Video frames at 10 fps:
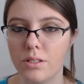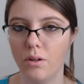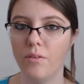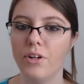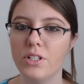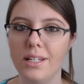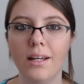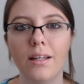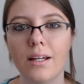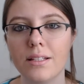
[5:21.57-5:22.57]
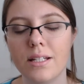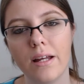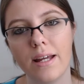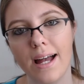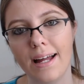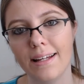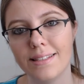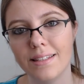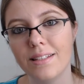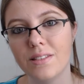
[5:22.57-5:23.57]
So if you're seeing like a ton of
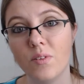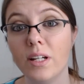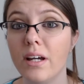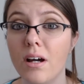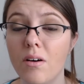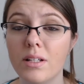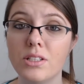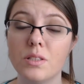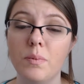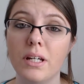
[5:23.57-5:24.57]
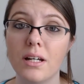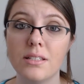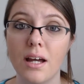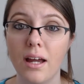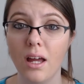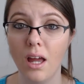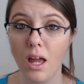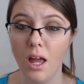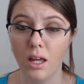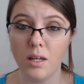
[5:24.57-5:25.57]
edits in this video, it's just because I
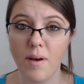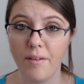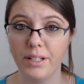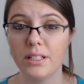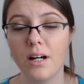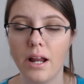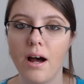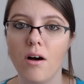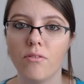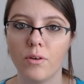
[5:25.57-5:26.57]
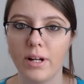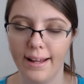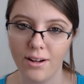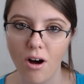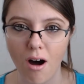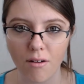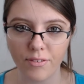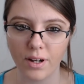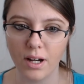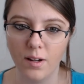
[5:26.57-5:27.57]
keep having to cut out for when I
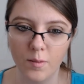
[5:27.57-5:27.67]
cough.